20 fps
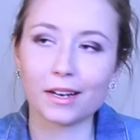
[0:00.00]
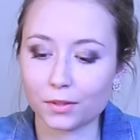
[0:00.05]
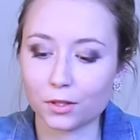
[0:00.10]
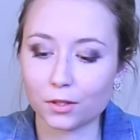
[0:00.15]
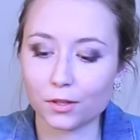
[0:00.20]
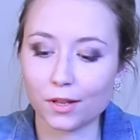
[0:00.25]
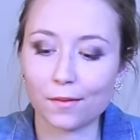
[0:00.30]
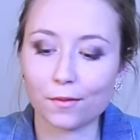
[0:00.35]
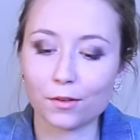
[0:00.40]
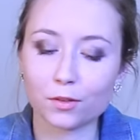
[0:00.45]

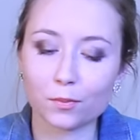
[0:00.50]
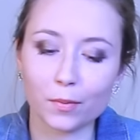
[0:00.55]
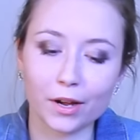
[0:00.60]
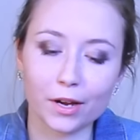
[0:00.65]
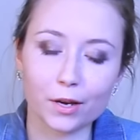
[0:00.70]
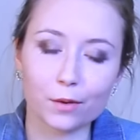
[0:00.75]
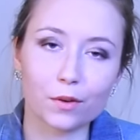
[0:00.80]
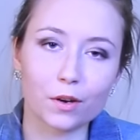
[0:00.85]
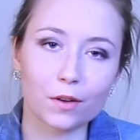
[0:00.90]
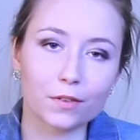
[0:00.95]
So that was
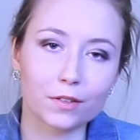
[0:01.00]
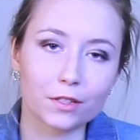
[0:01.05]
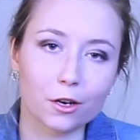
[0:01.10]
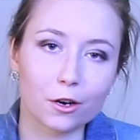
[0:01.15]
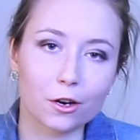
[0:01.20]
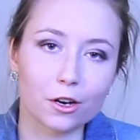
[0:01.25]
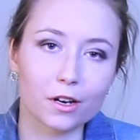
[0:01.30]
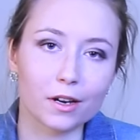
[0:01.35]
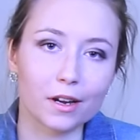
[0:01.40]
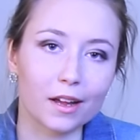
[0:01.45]
my rough
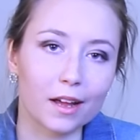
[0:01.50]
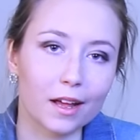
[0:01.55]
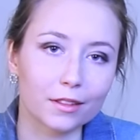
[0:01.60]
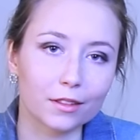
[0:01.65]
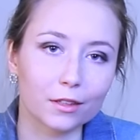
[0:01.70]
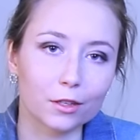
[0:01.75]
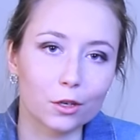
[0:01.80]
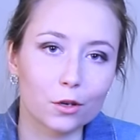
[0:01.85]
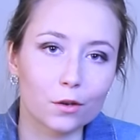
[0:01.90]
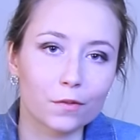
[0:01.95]
start
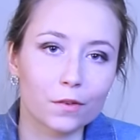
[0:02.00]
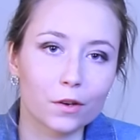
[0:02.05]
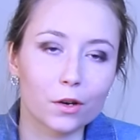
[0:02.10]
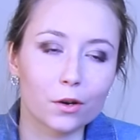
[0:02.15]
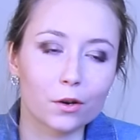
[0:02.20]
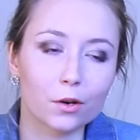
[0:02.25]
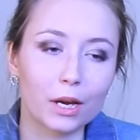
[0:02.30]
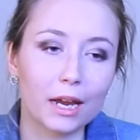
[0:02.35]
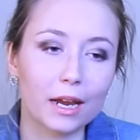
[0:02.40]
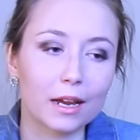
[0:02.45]
at the
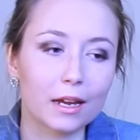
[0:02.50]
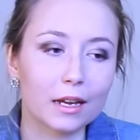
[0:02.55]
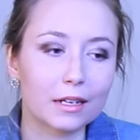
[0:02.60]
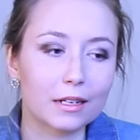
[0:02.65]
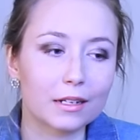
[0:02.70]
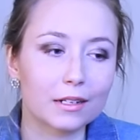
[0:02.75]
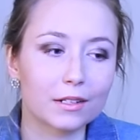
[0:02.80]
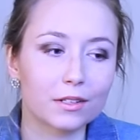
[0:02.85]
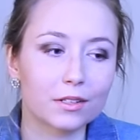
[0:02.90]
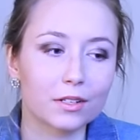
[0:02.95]
UofO.
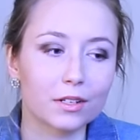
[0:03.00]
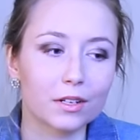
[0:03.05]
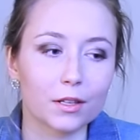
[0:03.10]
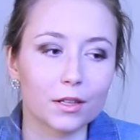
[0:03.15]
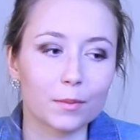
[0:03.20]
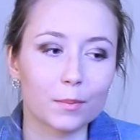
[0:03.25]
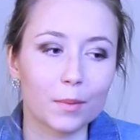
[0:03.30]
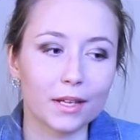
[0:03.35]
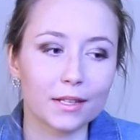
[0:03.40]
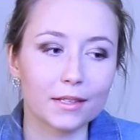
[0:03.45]
And
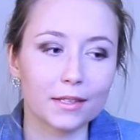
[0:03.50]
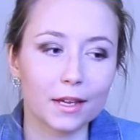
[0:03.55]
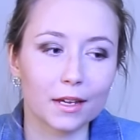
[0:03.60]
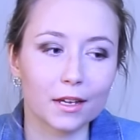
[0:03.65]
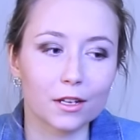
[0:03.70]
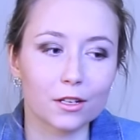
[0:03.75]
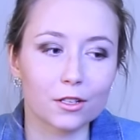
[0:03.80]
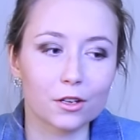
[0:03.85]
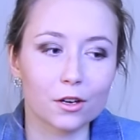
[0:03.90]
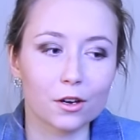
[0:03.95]
my
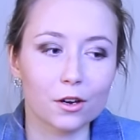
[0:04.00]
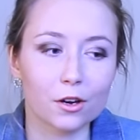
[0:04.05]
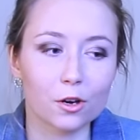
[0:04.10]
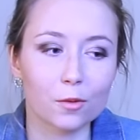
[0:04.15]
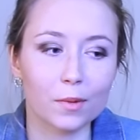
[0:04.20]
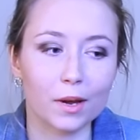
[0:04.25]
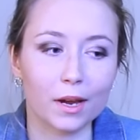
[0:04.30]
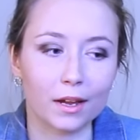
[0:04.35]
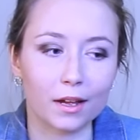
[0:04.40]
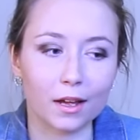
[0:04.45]
second
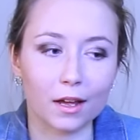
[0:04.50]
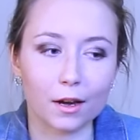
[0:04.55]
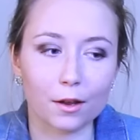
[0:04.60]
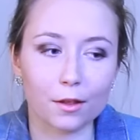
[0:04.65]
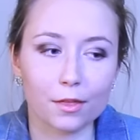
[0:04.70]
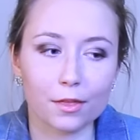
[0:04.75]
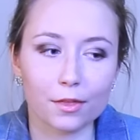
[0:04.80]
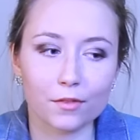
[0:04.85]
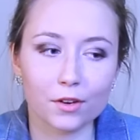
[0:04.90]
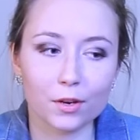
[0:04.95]
term, I got
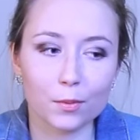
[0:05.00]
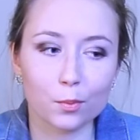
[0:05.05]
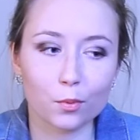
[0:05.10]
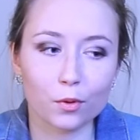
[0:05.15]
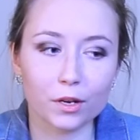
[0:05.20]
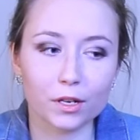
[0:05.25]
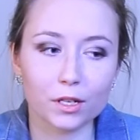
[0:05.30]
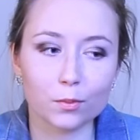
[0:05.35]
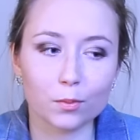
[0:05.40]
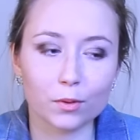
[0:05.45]
a
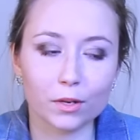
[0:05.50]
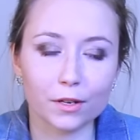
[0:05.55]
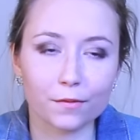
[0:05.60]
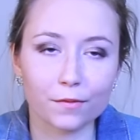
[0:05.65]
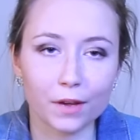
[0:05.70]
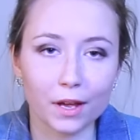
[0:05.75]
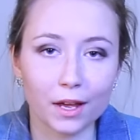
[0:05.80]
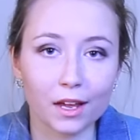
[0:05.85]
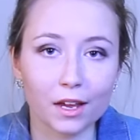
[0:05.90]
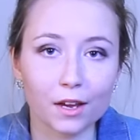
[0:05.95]

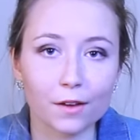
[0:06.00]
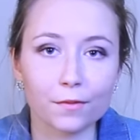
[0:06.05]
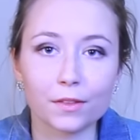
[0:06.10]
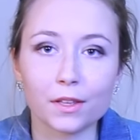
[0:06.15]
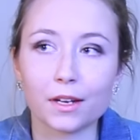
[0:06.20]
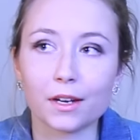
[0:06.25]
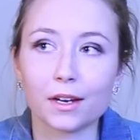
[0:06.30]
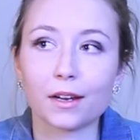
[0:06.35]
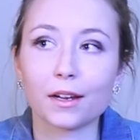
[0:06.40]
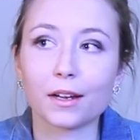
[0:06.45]
3.25.
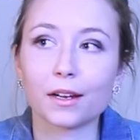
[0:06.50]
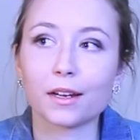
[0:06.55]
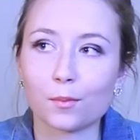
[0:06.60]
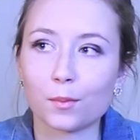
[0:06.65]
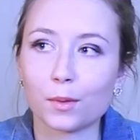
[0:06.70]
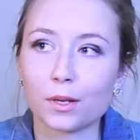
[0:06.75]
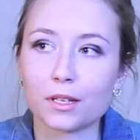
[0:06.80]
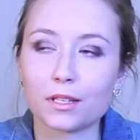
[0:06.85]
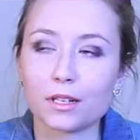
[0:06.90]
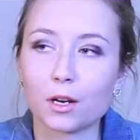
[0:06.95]
Then I
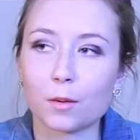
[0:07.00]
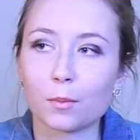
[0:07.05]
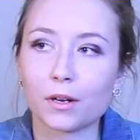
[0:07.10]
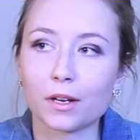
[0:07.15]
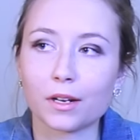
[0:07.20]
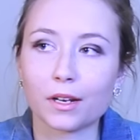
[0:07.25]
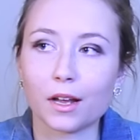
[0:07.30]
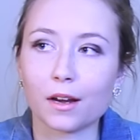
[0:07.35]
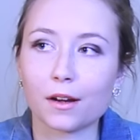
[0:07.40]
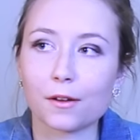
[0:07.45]
messed up
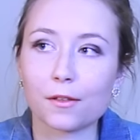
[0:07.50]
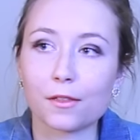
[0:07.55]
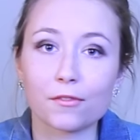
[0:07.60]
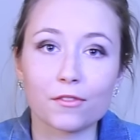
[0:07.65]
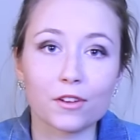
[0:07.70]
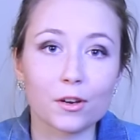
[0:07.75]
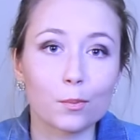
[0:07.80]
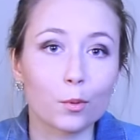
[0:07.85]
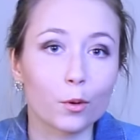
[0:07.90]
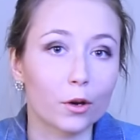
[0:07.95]
and I got a
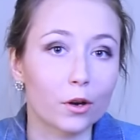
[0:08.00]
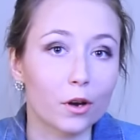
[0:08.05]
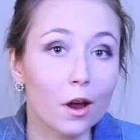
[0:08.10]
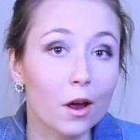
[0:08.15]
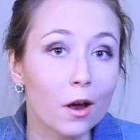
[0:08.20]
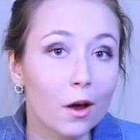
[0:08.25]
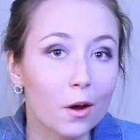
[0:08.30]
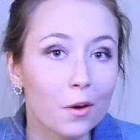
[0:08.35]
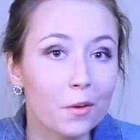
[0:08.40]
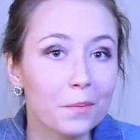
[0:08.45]

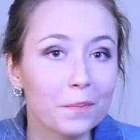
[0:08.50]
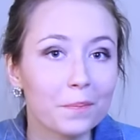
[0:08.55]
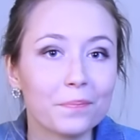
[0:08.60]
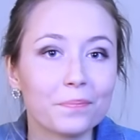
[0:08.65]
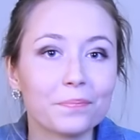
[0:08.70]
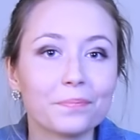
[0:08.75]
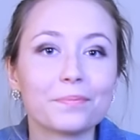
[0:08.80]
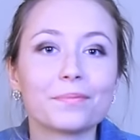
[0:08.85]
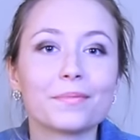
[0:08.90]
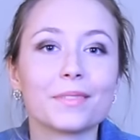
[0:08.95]
3.0
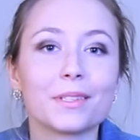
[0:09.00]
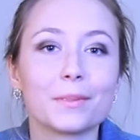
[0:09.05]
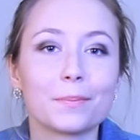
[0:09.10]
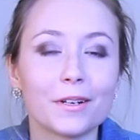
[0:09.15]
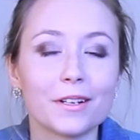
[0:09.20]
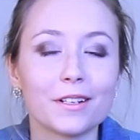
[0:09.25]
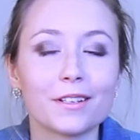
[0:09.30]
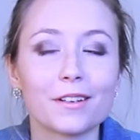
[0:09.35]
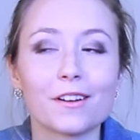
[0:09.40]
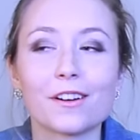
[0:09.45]

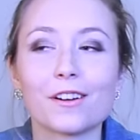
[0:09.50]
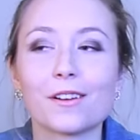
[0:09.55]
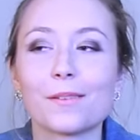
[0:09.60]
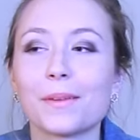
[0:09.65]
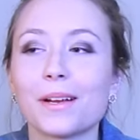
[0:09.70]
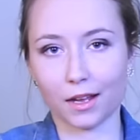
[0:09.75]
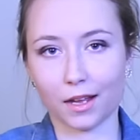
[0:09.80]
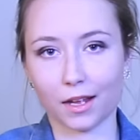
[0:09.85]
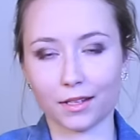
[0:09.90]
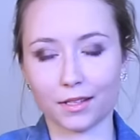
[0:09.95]
spring
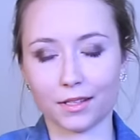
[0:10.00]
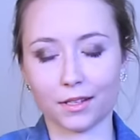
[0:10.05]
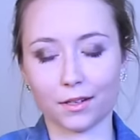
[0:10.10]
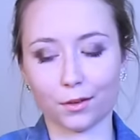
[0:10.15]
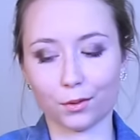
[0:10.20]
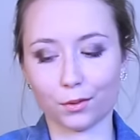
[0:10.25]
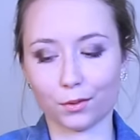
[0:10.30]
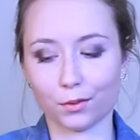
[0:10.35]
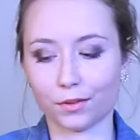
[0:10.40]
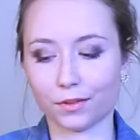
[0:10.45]
term. And
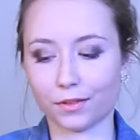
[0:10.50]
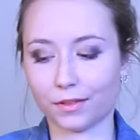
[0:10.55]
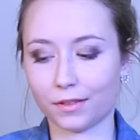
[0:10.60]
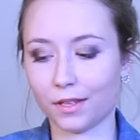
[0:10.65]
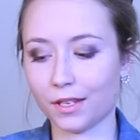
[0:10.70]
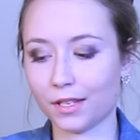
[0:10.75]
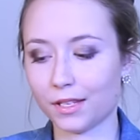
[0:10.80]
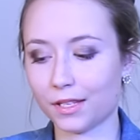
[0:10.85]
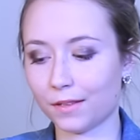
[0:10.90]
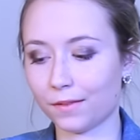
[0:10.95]
so
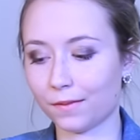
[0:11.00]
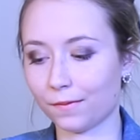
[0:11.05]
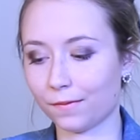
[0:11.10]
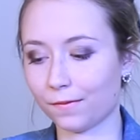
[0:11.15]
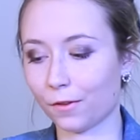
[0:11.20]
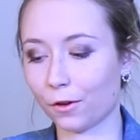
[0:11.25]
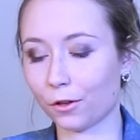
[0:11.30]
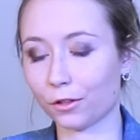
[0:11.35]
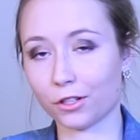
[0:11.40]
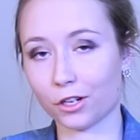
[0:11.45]
this
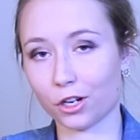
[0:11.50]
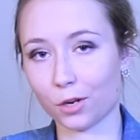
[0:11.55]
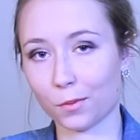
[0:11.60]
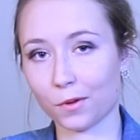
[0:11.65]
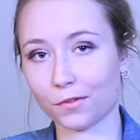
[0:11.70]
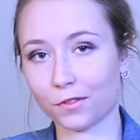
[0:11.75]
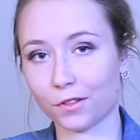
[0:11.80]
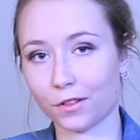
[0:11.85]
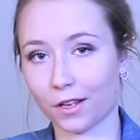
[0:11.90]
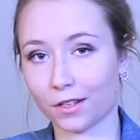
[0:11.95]
fall term
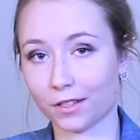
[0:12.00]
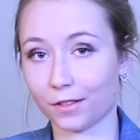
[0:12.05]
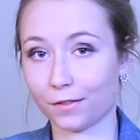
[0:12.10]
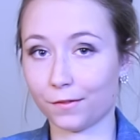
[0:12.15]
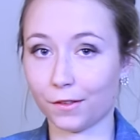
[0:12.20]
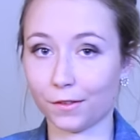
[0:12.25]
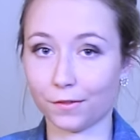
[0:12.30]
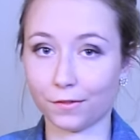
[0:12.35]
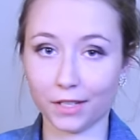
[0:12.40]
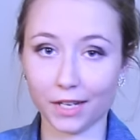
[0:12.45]
of
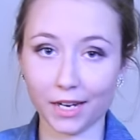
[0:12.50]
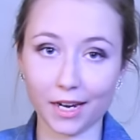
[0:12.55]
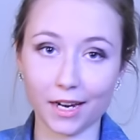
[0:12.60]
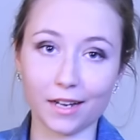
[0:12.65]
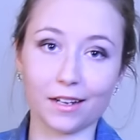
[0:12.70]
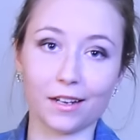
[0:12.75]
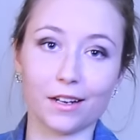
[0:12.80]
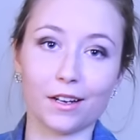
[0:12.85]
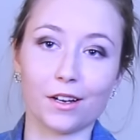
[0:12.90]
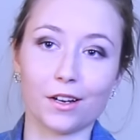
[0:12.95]

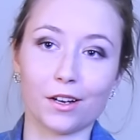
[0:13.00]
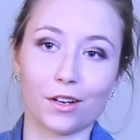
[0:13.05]
2015,